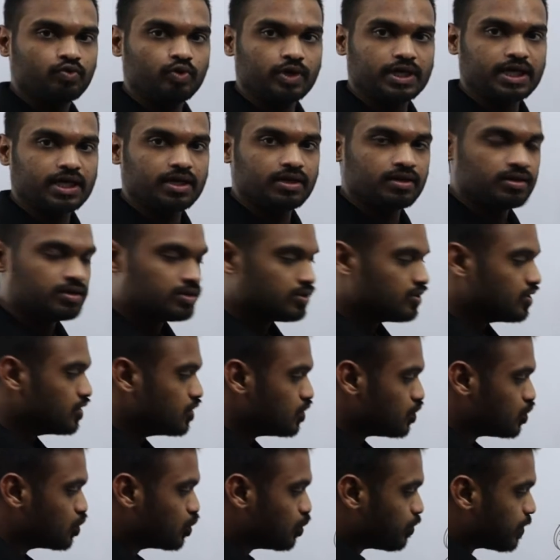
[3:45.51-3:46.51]
Okay,
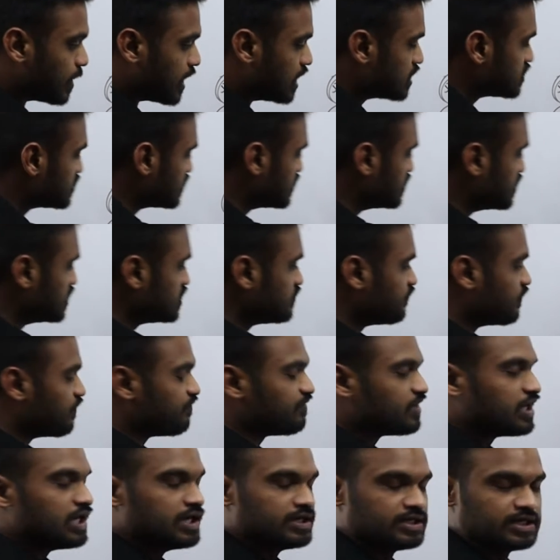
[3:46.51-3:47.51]
2 parts in this
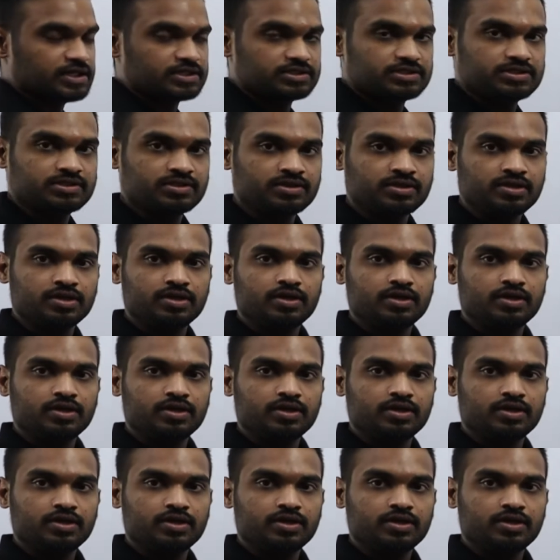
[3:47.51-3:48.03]
50 liters.